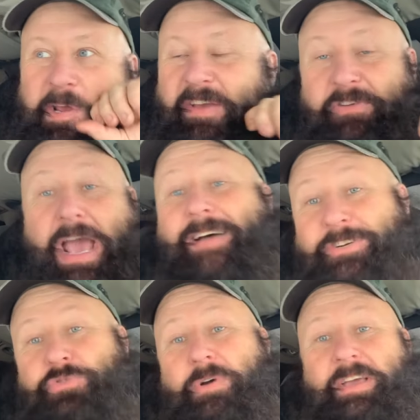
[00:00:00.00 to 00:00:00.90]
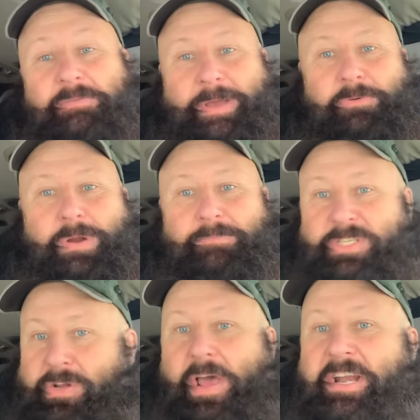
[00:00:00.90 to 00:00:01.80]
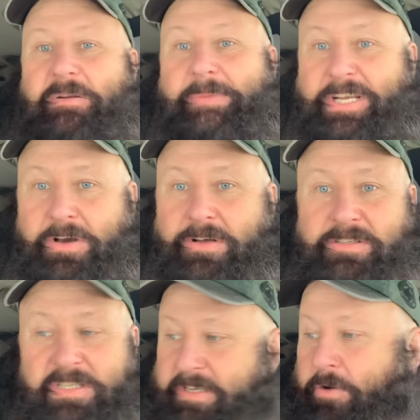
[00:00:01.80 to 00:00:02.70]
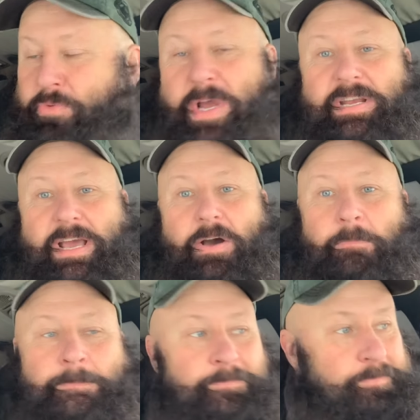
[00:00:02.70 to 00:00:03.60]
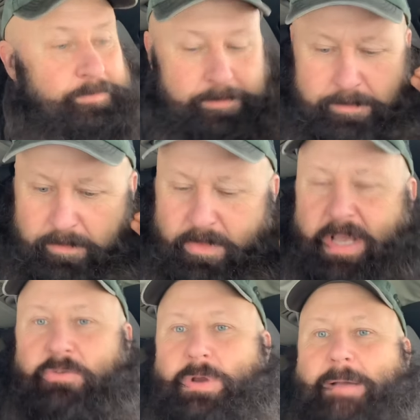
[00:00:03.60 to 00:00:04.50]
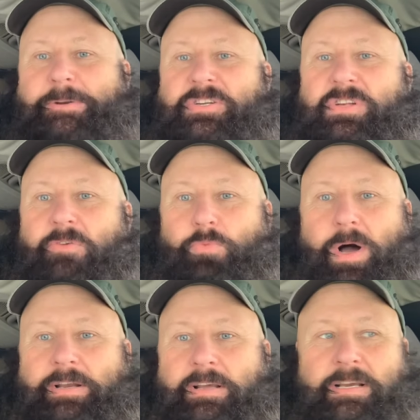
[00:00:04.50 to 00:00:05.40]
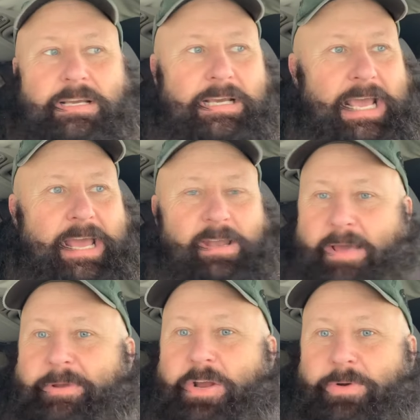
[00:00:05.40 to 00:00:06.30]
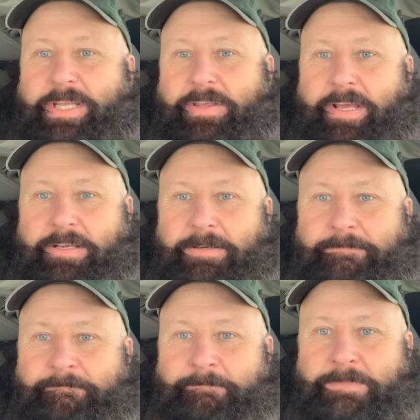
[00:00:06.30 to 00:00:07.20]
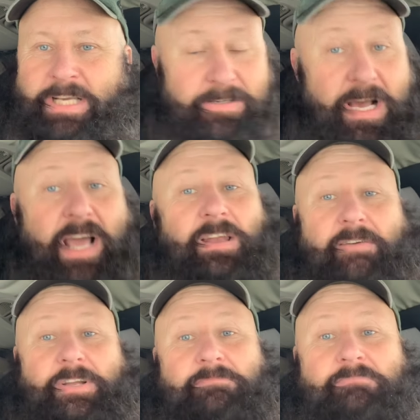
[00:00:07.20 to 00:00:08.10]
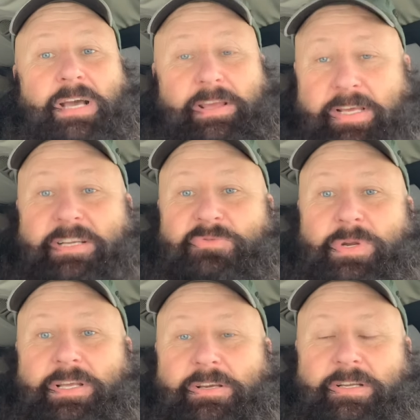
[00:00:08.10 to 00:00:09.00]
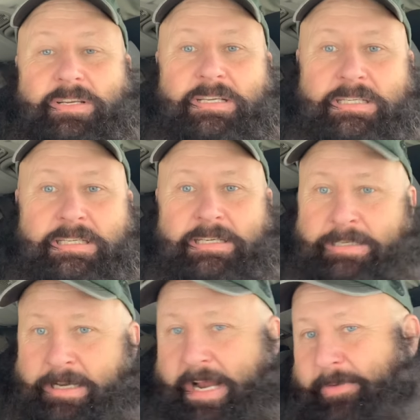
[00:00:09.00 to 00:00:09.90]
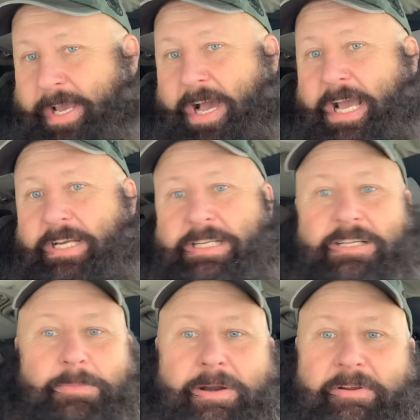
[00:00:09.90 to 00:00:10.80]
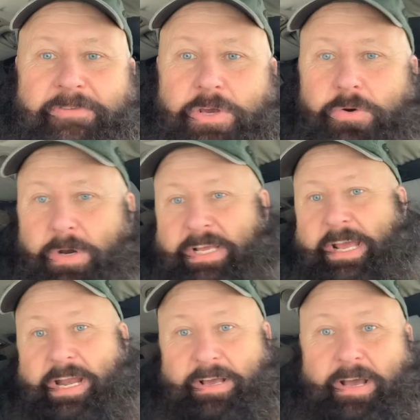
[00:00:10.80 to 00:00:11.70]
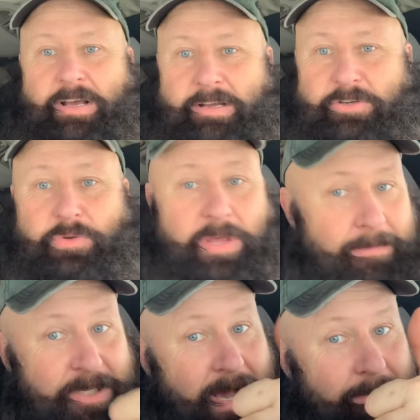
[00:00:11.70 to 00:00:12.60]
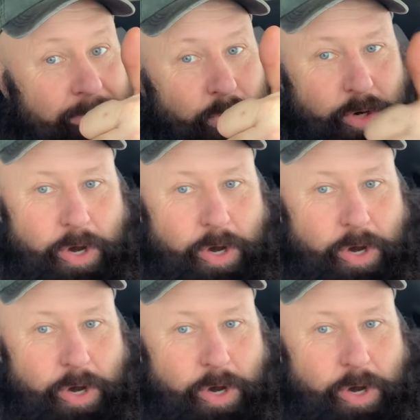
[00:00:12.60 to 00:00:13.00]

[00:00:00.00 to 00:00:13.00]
If you haven't tried the McRib, slide in McDonald's. It's out right now. Grab yourself one and let me know what you think because I love it. I think it's really good. Anyway, guys, that's my review. You get a two thumbs up. Woo!